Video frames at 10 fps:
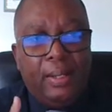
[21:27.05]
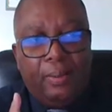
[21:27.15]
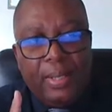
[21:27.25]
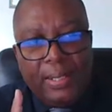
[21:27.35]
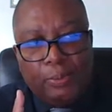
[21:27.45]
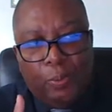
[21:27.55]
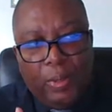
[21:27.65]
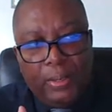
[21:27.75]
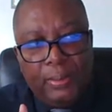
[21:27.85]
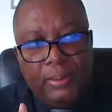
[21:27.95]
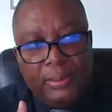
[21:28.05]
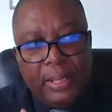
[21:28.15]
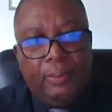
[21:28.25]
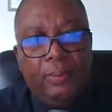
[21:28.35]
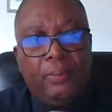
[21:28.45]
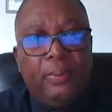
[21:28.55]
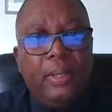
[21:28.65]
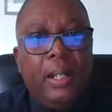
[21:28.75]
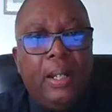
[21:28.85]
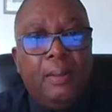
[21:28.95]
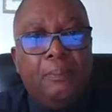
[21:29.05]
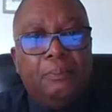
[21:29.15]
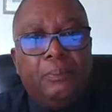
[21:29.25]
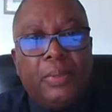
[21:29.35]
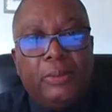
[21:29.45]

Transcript: It only has one single um,